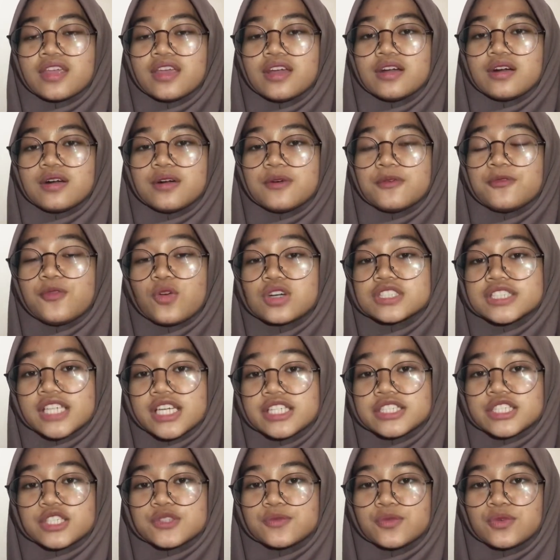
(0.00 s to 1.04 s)
For
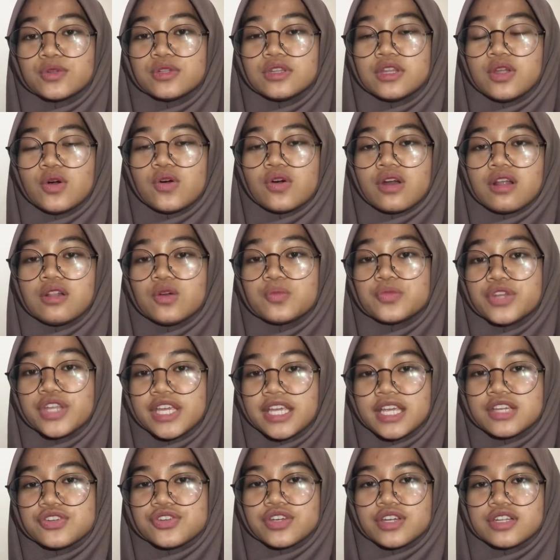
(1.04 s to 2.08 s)
successful oral
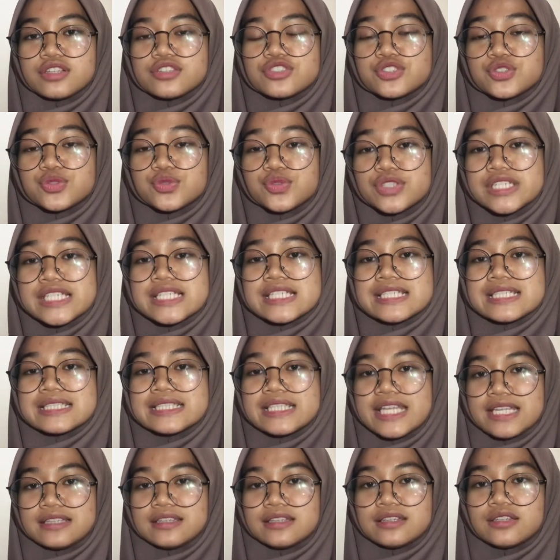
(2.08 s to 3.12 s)
communication, students
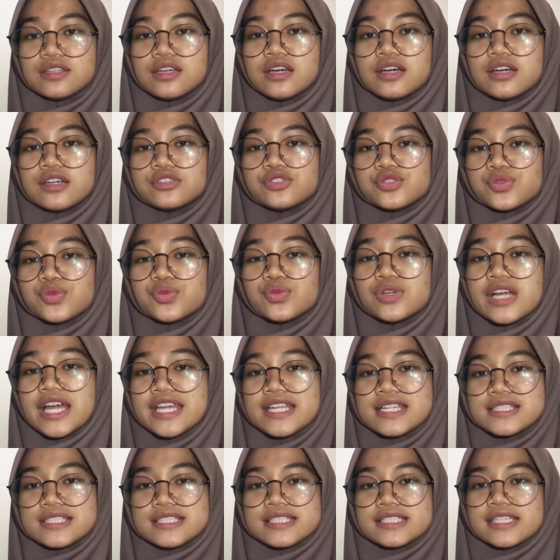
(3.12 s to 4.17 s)
need true
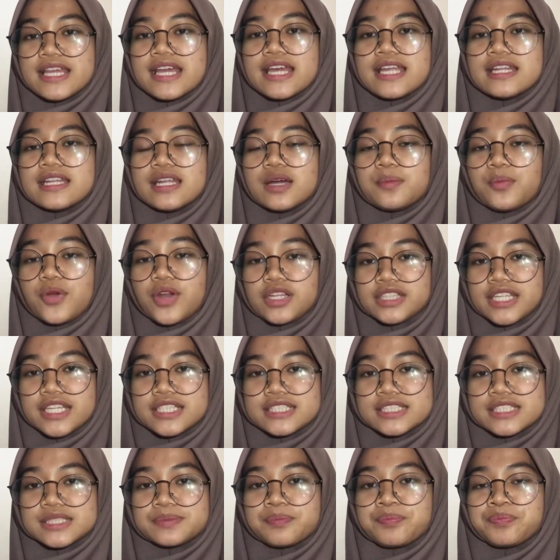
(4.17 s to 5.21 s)
guidance and
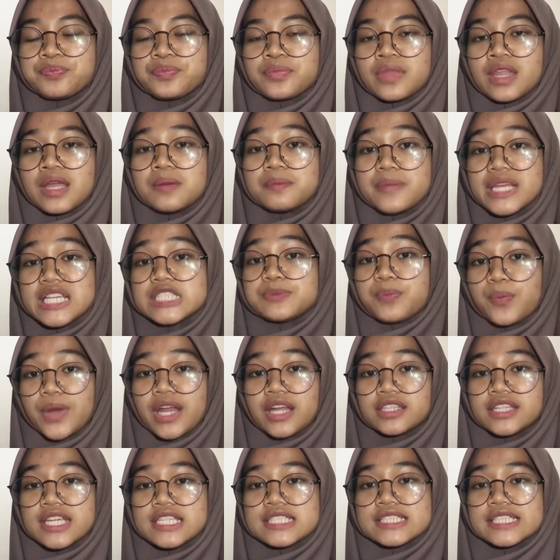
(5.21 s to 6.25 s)
practice. Best
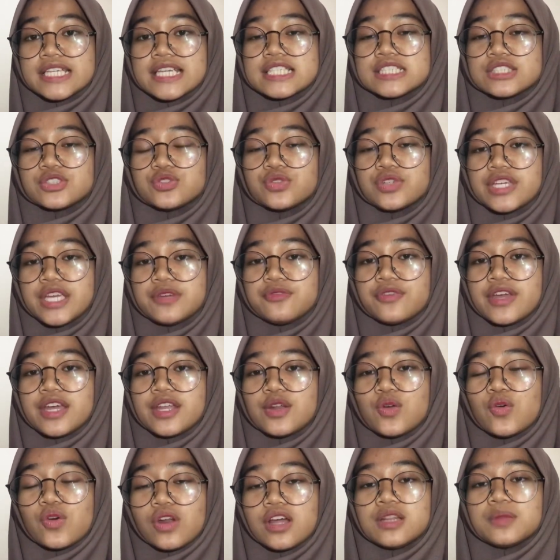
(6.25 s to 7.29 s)
practice is to give an
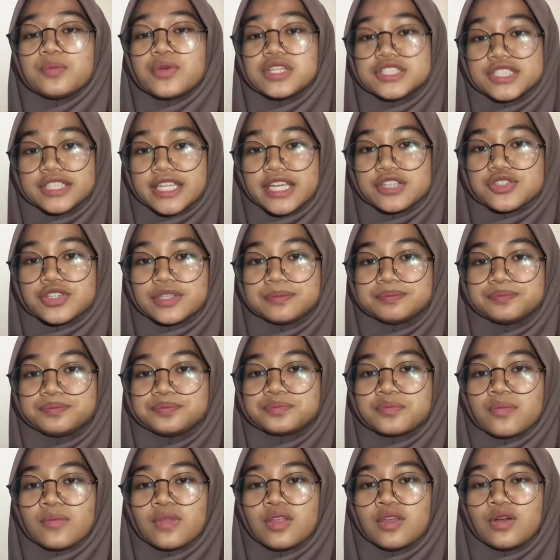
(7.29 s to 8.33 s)
oral presentation.
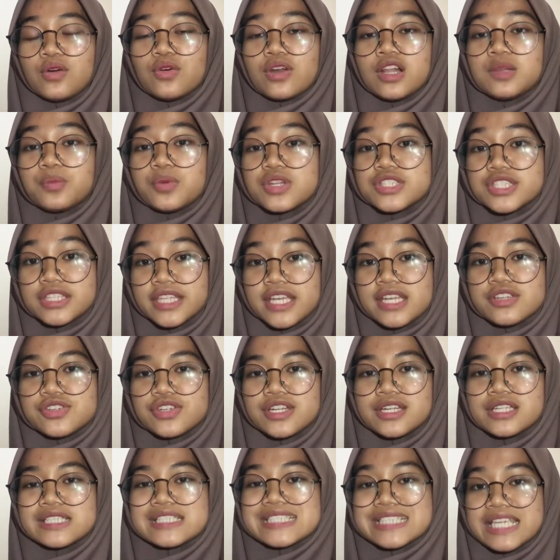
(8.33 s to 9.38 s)
Oral
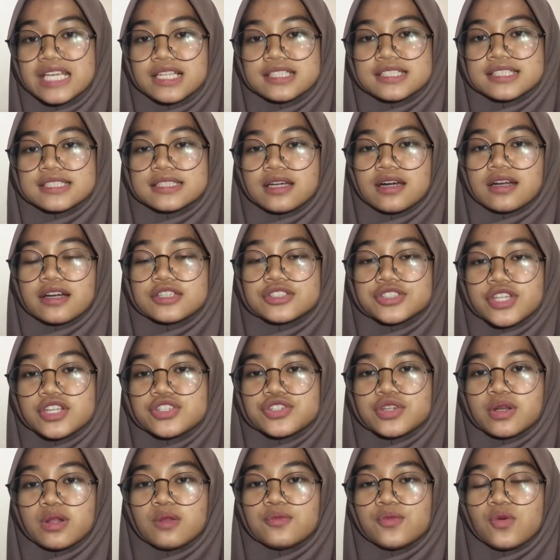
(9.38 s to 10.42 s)
presentation skills are
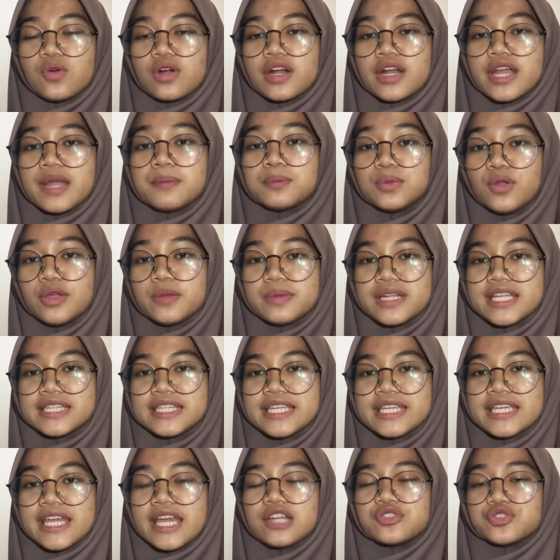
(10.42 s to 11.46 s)
essential for
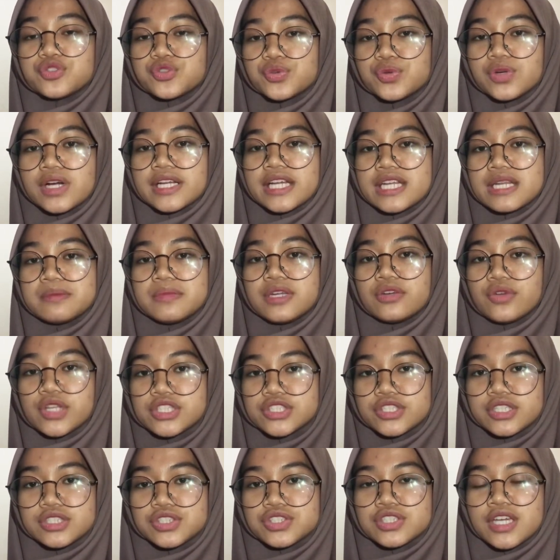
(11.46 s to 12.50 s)
employability and true academic
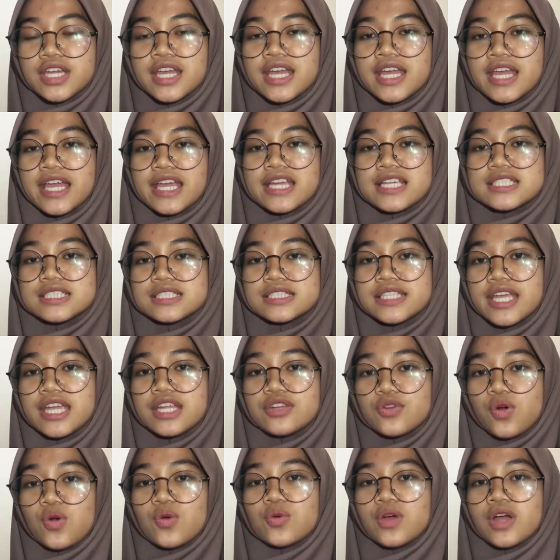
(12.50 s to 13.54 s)
research, as they
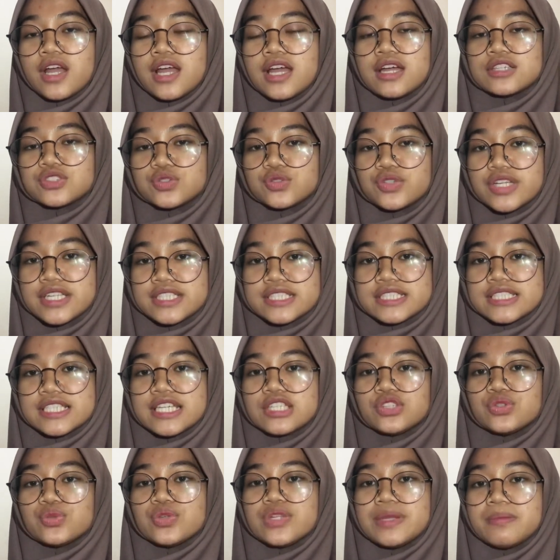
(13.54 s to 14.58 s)
draw students
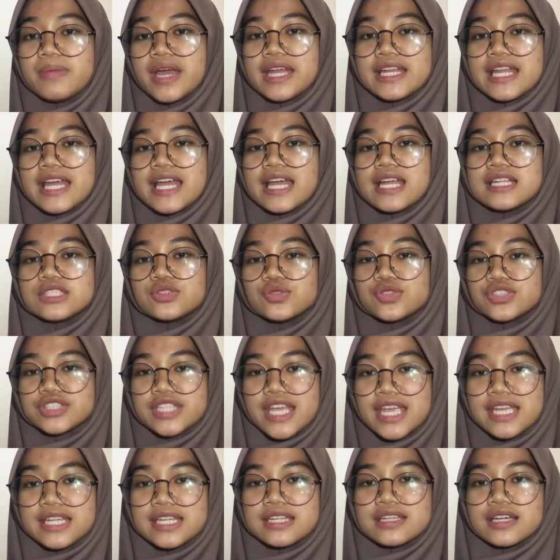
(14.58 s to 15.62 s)
into debate and
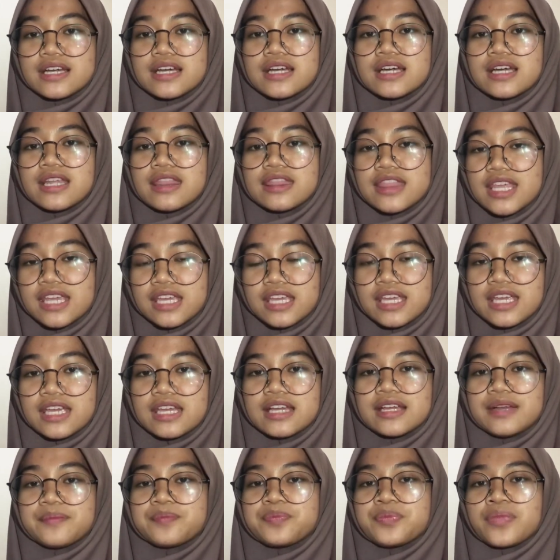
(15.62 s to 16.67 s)
sustained
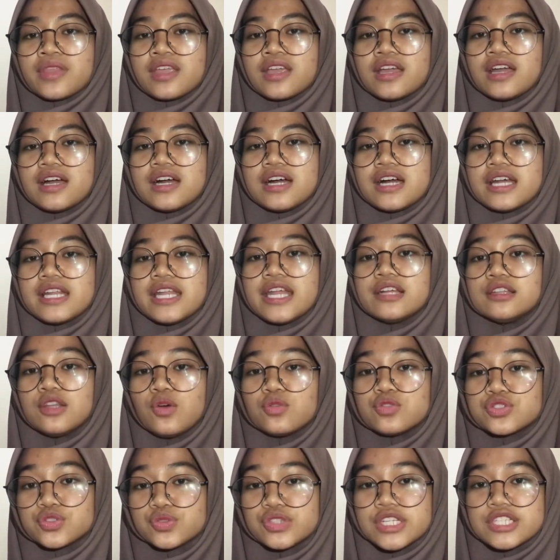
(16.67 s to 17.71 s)
thinking. They
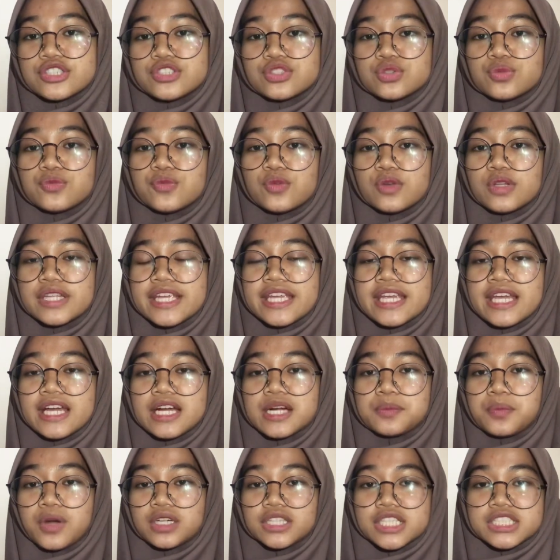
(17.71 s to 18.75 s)
allow students to fully
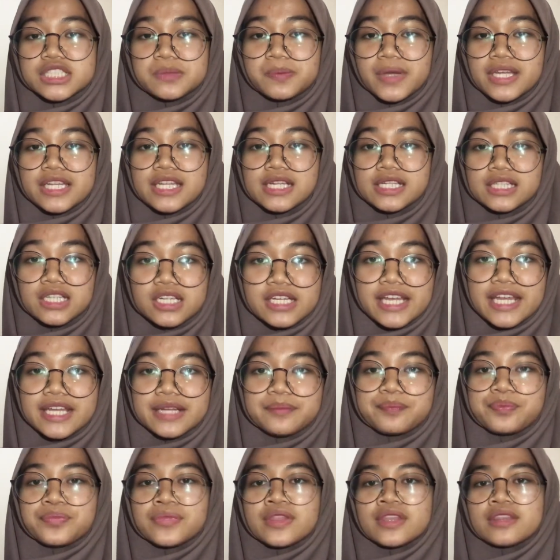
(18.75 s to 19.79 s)
participate in
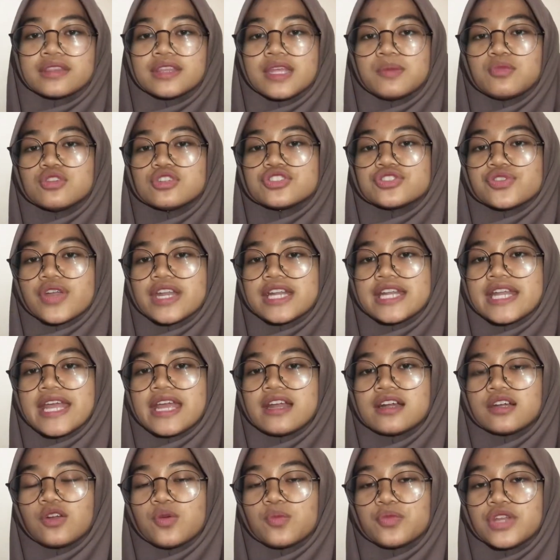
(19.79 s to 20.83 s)
learning, demonstrate
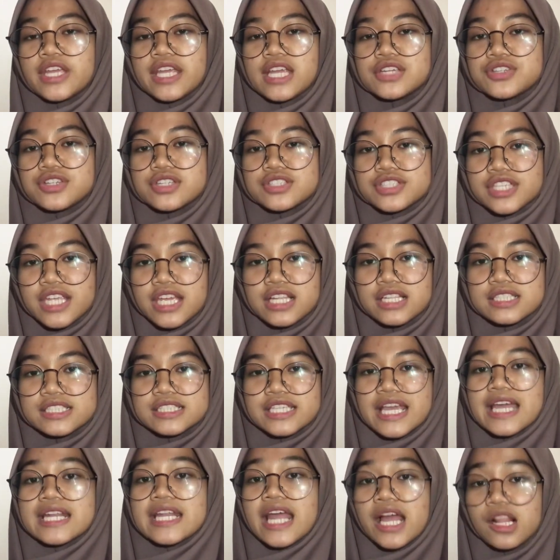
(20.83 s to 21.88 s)
their communication skills,
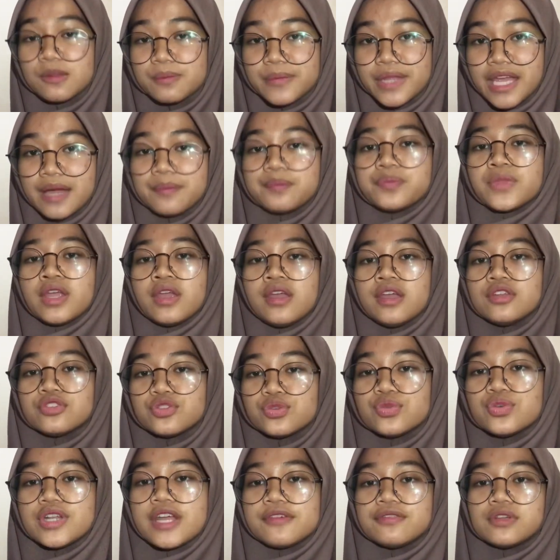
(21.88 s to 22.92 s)
and help them
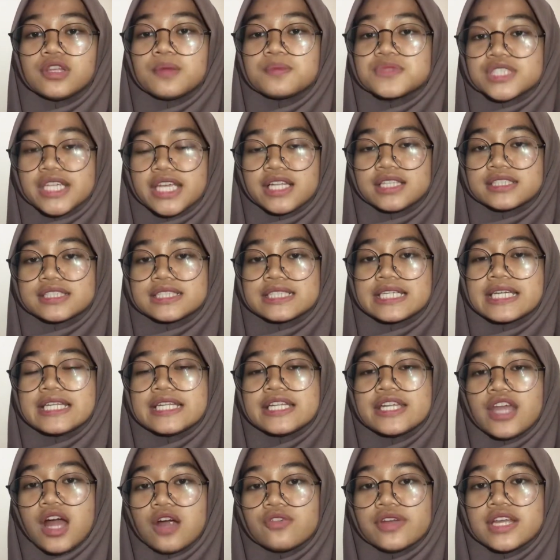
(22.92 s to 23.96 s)
to develop skills in
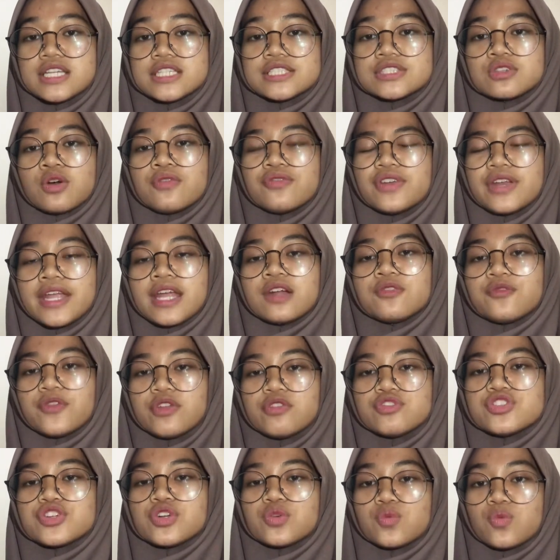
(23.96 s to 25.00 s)
the areas of their
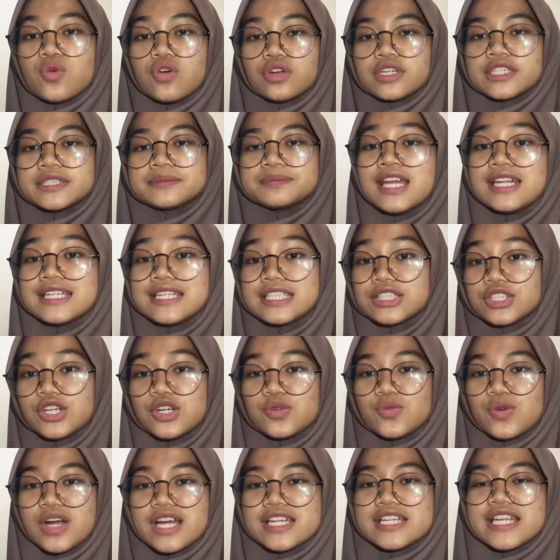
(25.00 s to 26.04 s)
future work. The
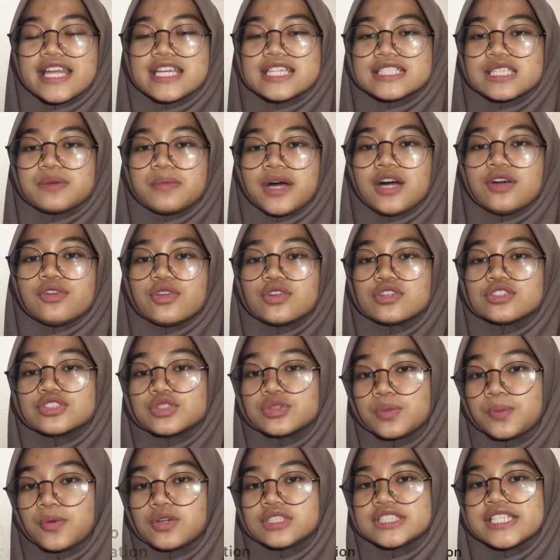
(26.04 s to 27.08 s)
third one is about
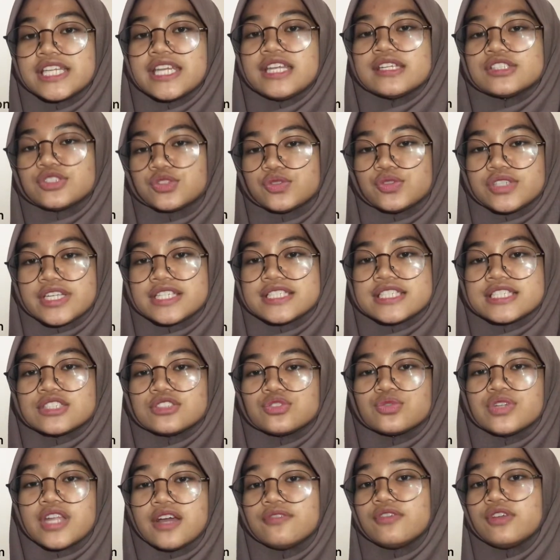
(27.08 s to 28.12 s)
supporting students
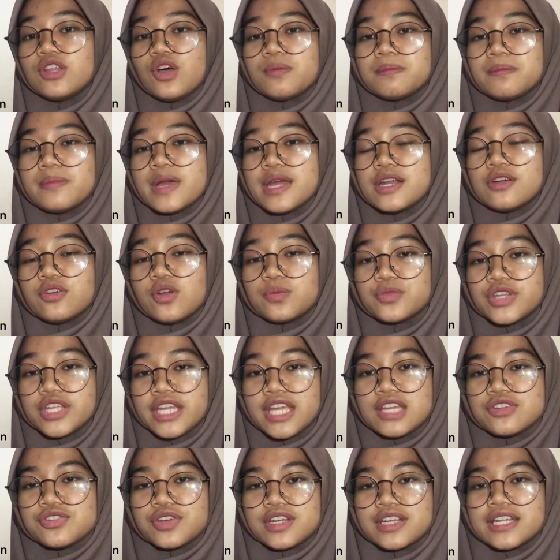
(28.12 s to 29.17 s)
to develop better
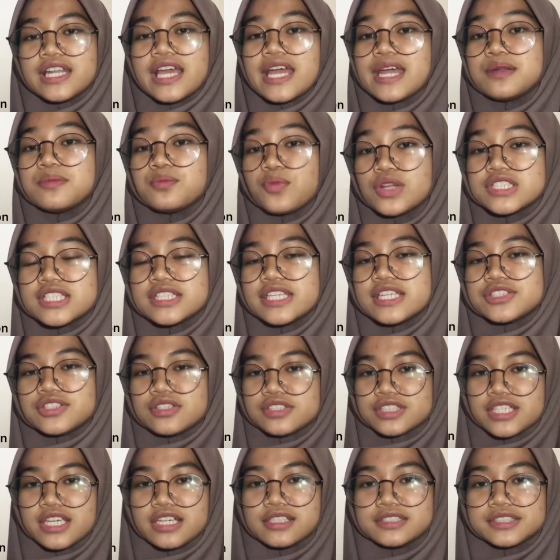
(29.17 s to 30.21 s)
communication and presentation
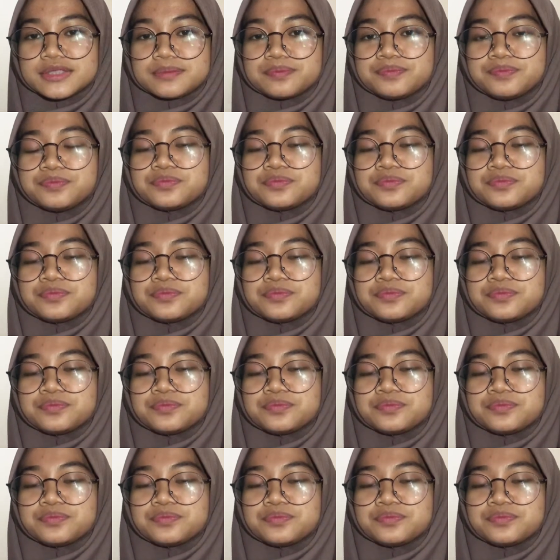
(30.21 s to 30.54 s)
skills.